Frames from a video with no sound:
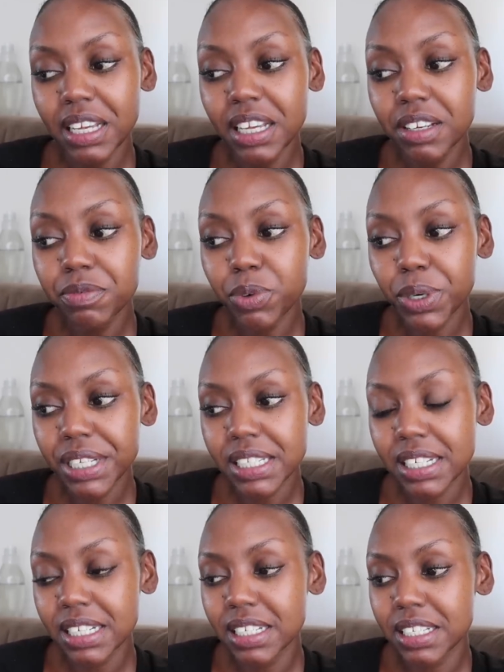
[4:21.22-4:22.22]

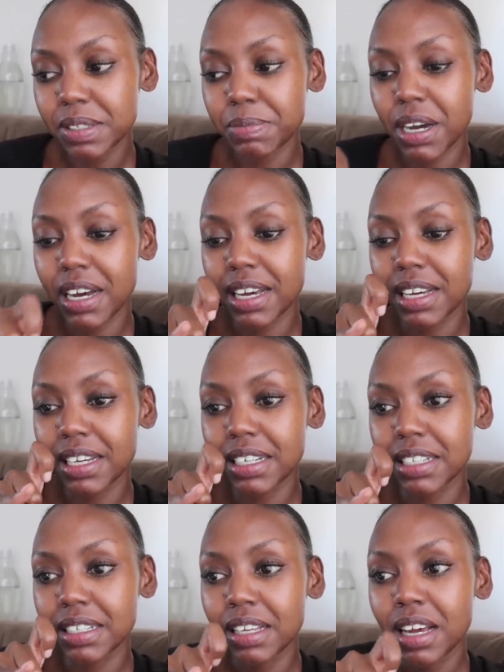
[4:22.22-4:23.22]
invoices,
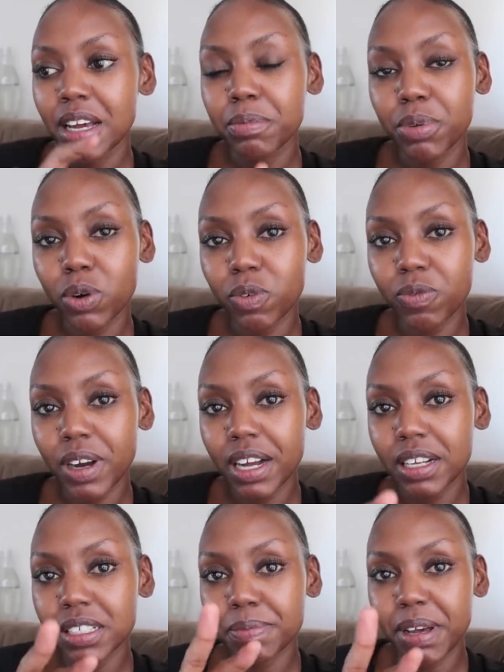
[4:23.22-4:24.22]
my
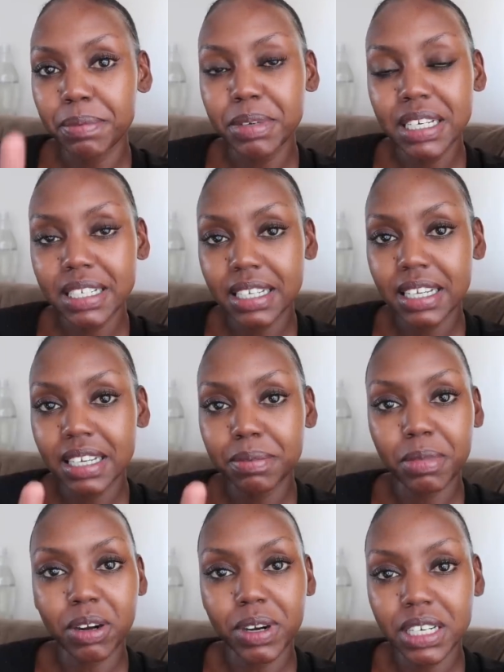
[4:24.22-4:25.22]
profiles, my media kit,
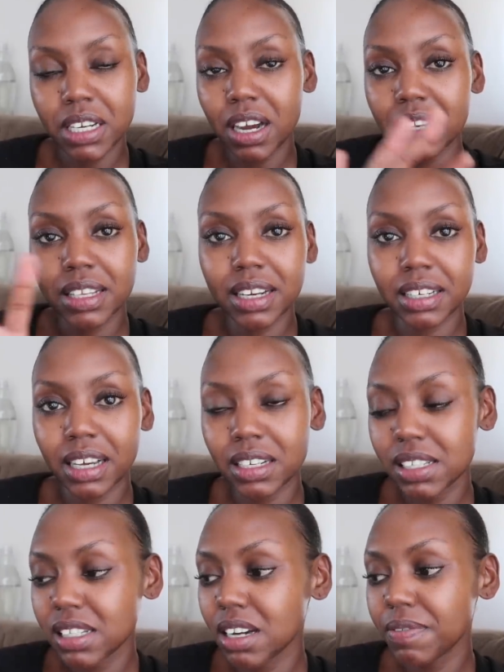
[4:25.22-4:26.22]
my rate card, that kind
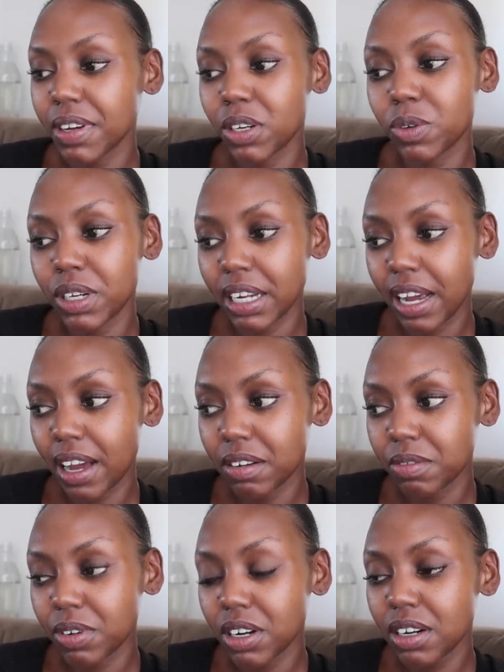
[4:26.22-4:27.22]
of stuff I do in
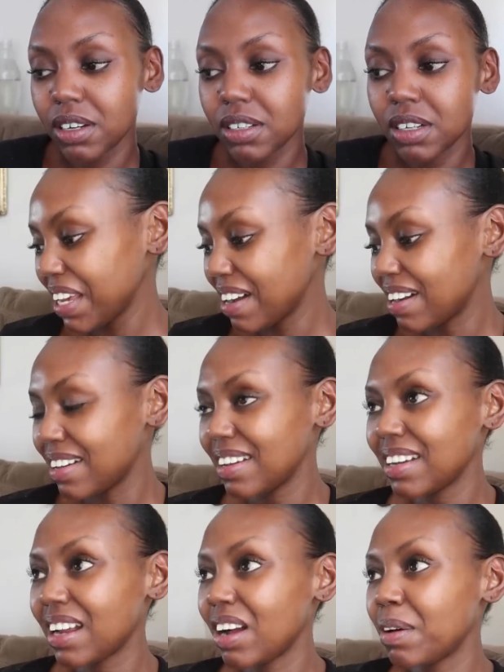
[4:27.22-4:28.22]
Canva. Yeah,
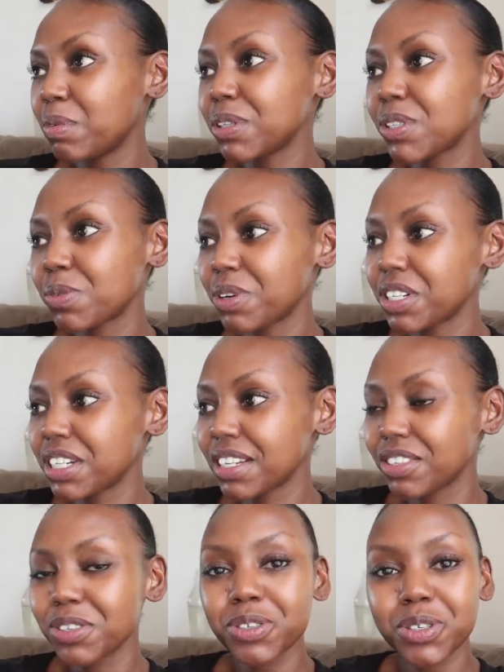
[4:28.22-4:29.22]
and I'm also
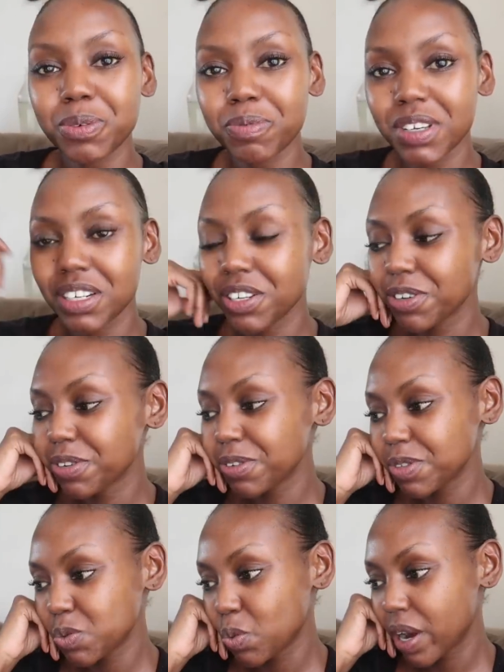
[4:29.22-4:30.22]
watching YouTube
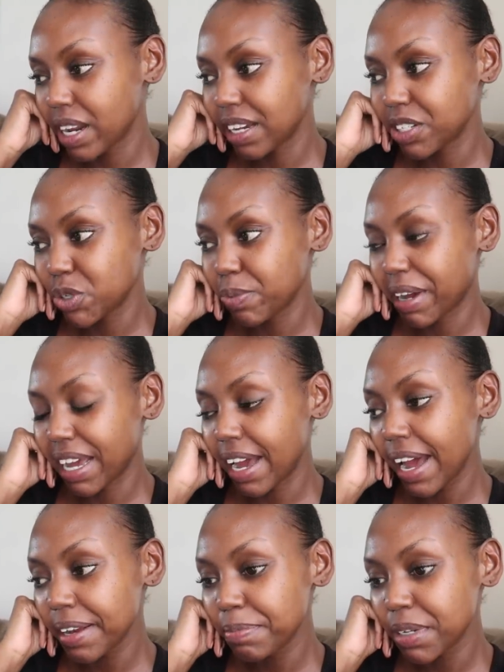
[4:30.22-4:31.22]
videos while I do my
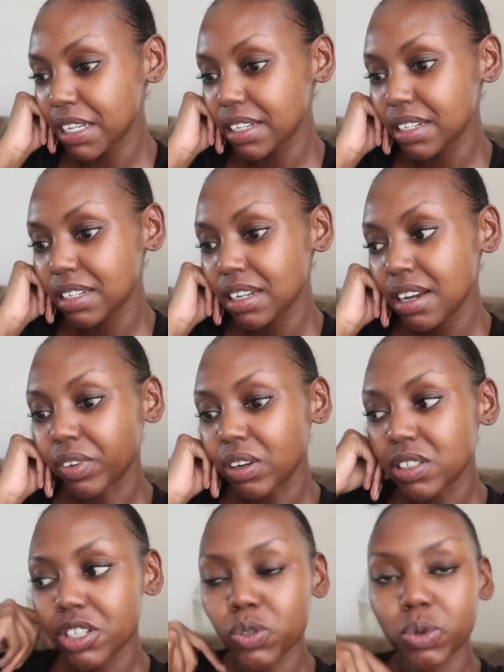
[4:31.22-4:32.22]
admin. I
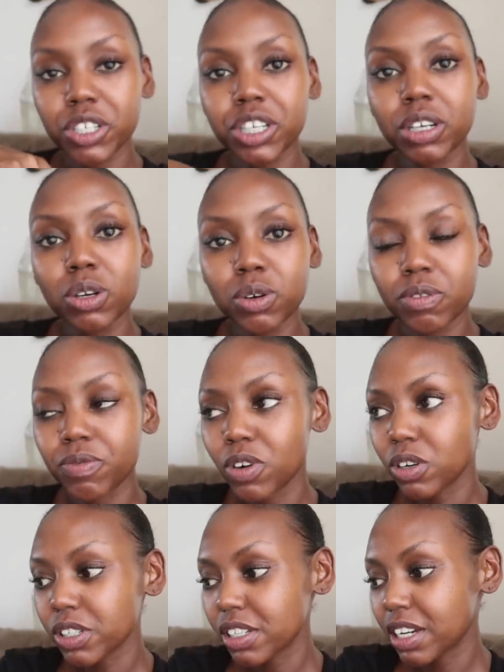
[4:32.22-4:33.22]
was just watching Lone
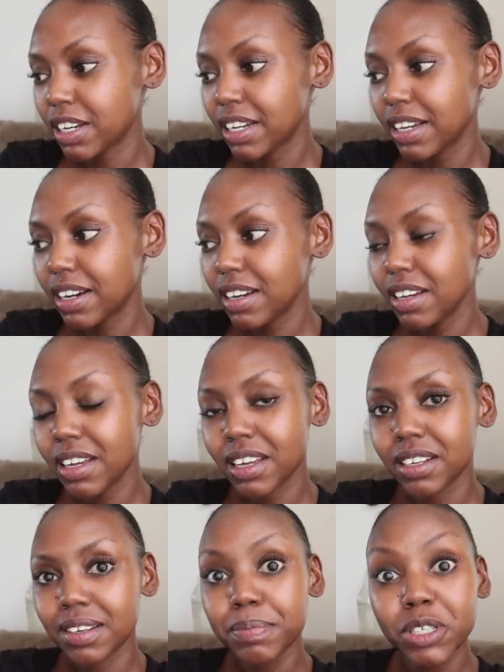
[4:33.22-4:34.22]
Fox earlier
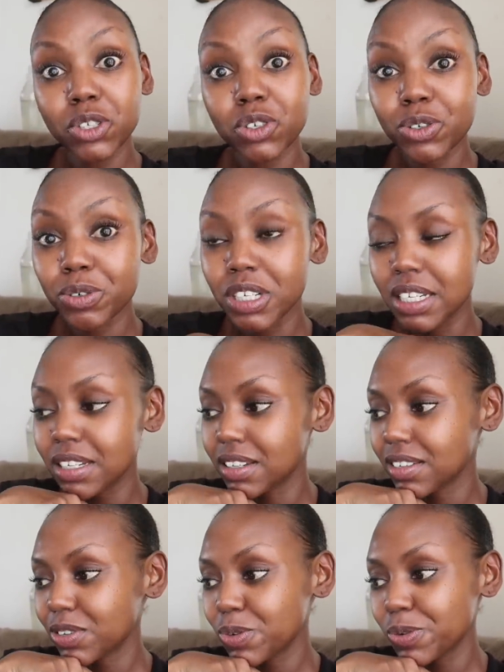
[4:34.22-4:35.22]
and Miss
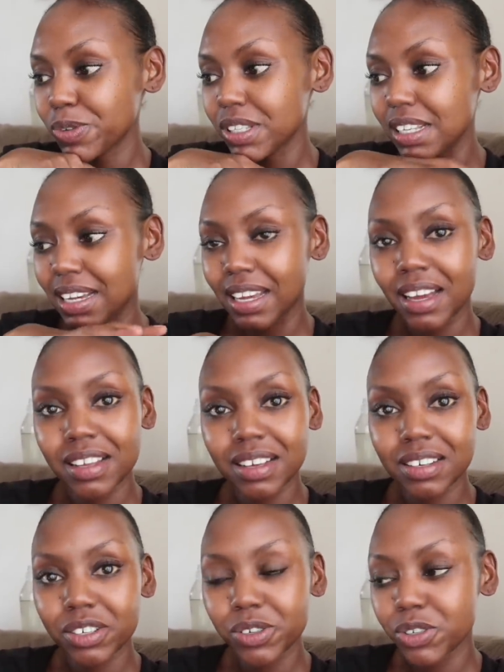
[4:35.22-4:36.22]
Trudy, who's a
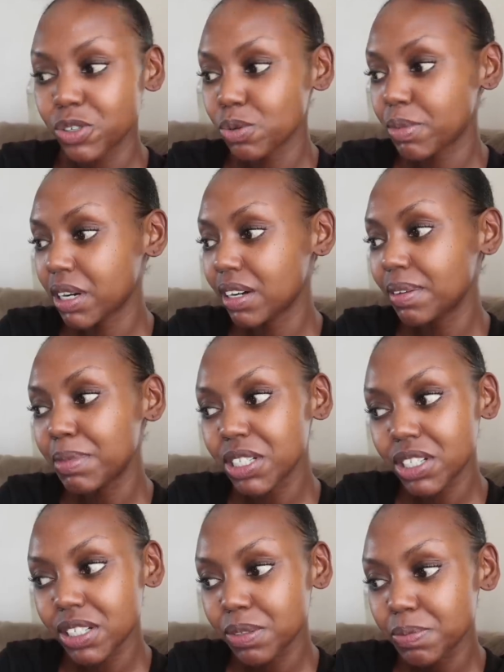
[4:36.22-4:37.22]
Kenyan YouTuber,
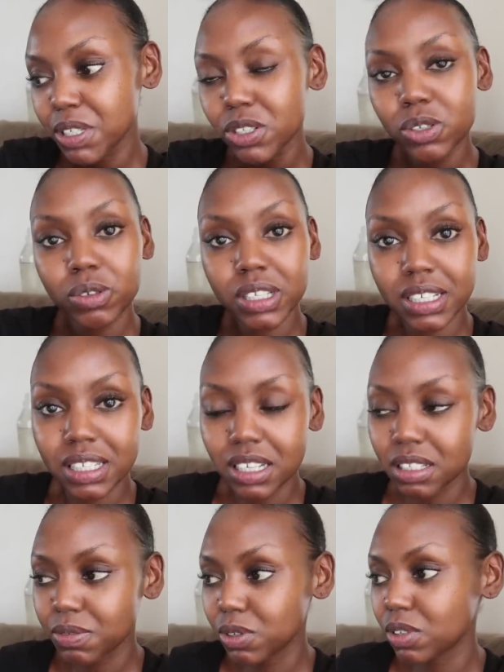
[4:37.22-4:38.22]
but she's been so
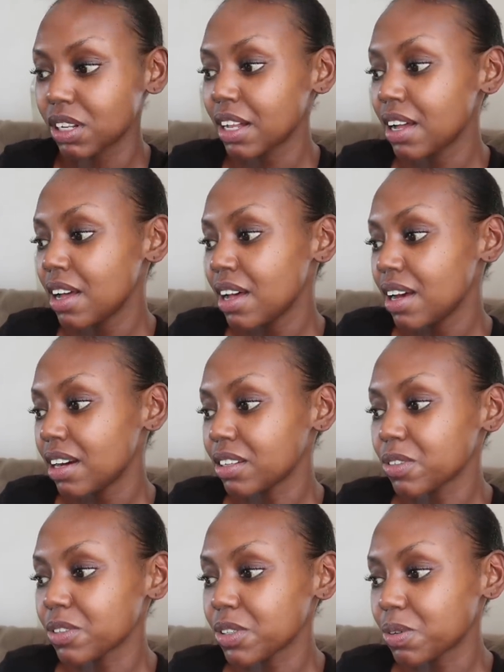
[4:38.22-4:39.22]
successful. I
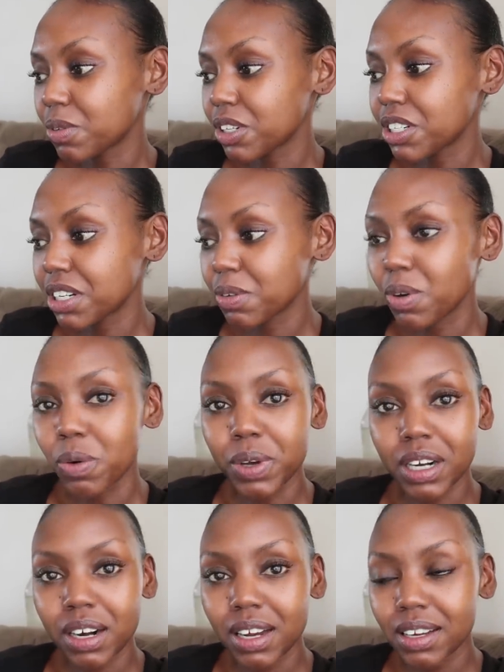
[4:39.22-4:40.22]
was also watching
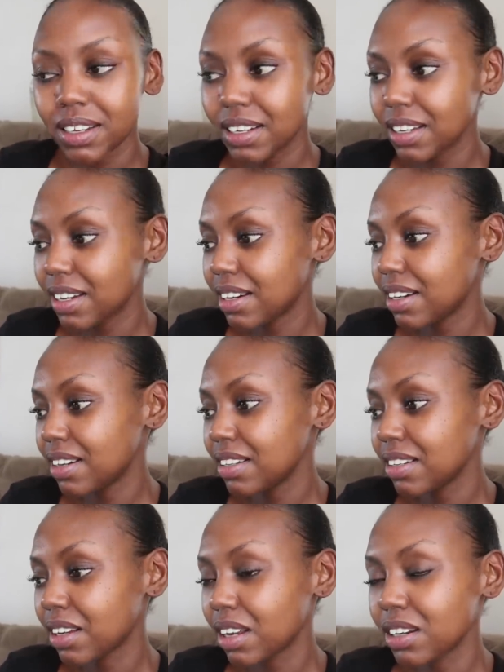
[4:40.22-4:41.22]
Wawera earlier,
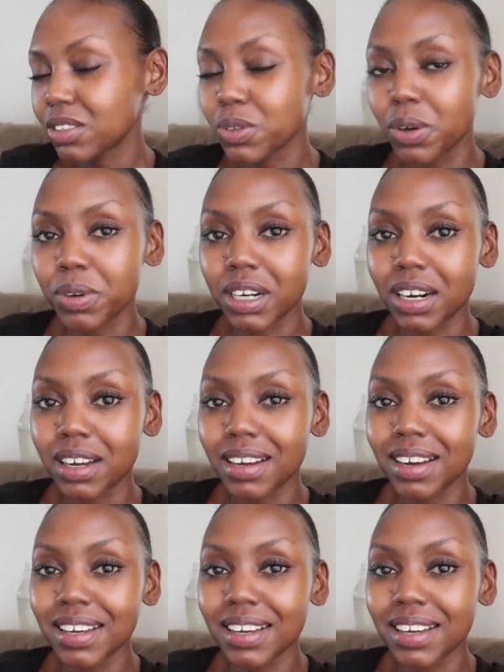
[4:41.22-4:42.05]
not Wawera,